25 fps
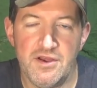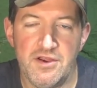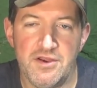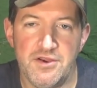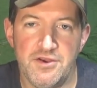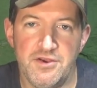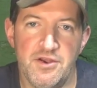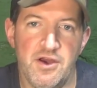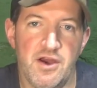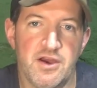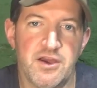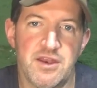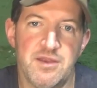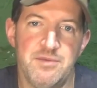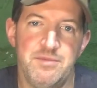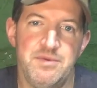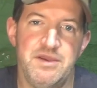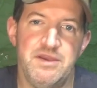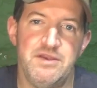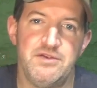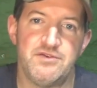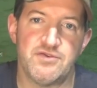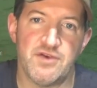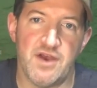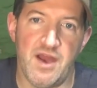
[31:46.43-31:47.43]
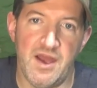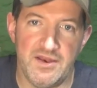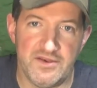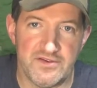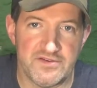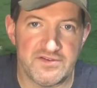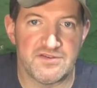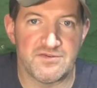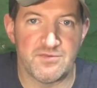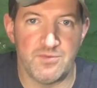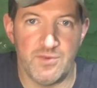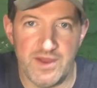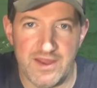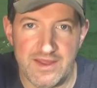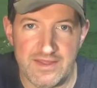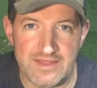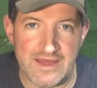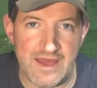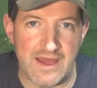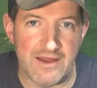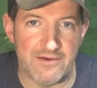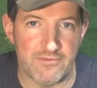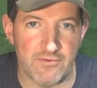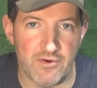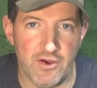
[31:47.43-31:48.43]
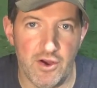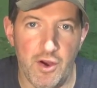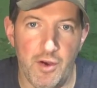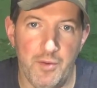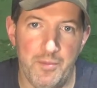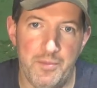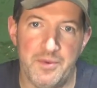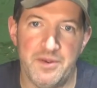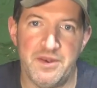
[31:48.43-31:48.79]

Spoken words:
You're not going to be trying to swing that rope